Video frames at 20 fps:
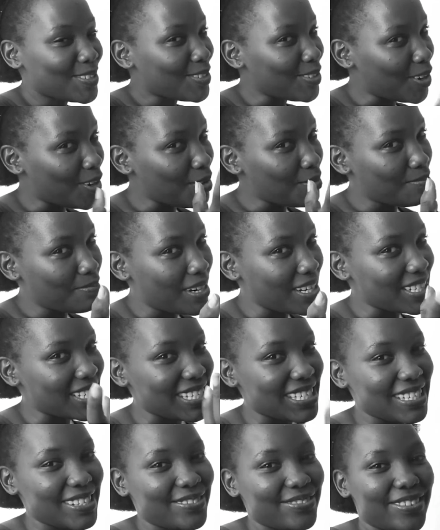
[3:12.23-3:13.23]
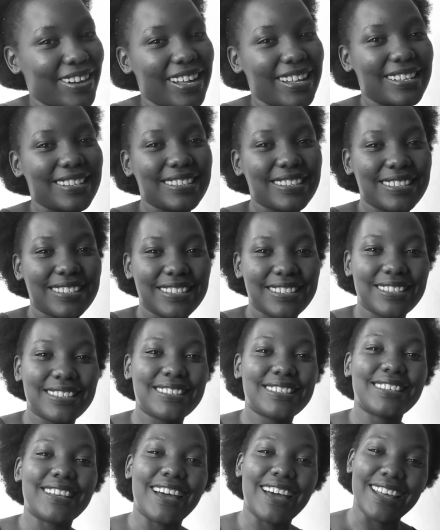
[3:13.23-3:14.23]
to all Manchester fans,
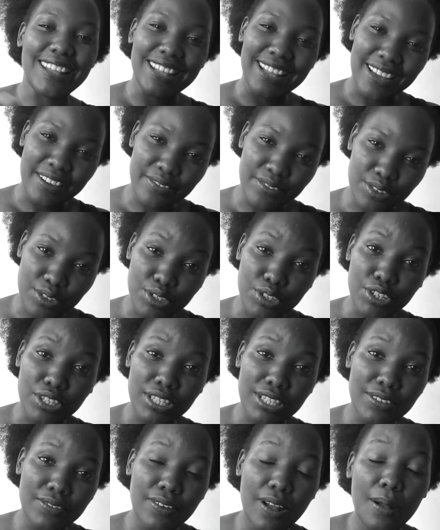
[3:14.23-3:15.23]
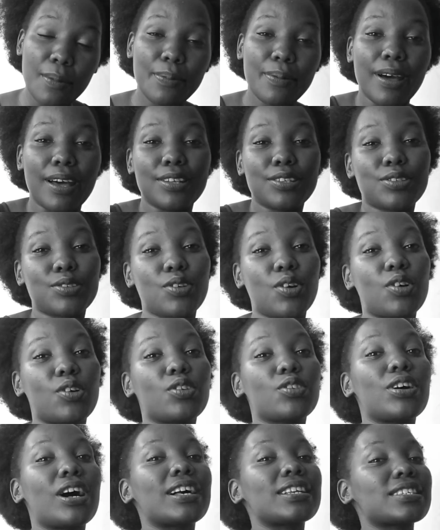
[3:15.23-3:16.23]
I love you, don't give up. And to
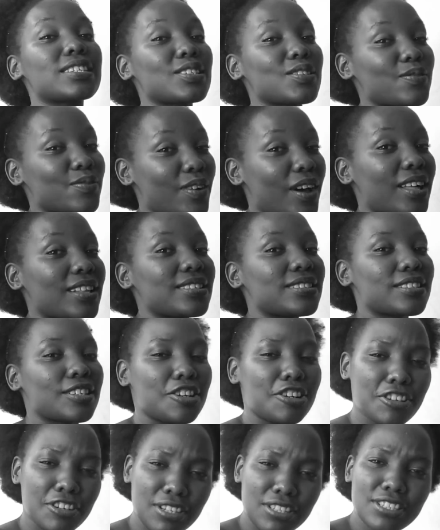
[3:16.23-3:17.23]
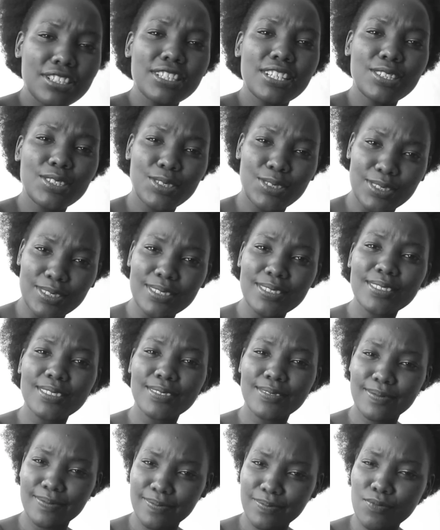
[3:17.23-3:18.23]
all Arsenal fans, congratulations.
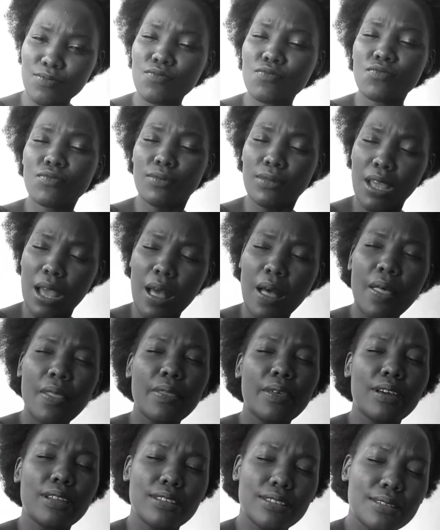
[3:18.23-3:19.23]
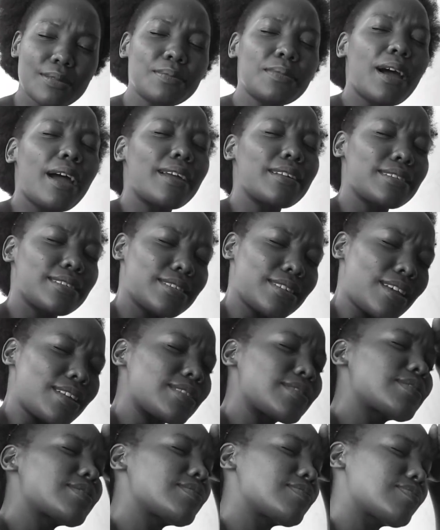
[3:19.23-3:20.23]
That is a mindset.